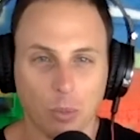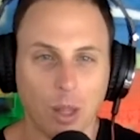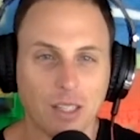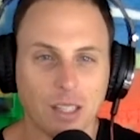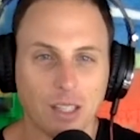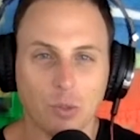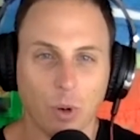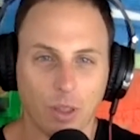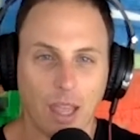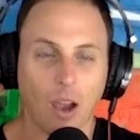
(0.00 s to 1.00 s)
places
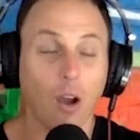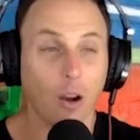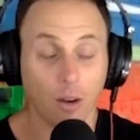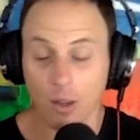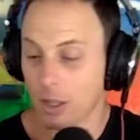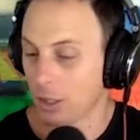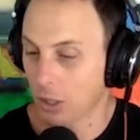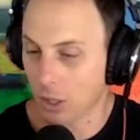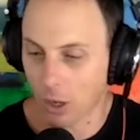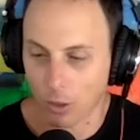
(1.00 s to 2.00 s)
where they are,
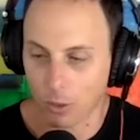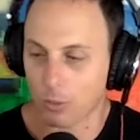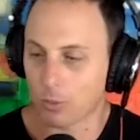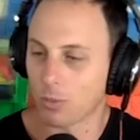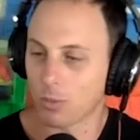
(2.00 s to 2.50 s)
you know,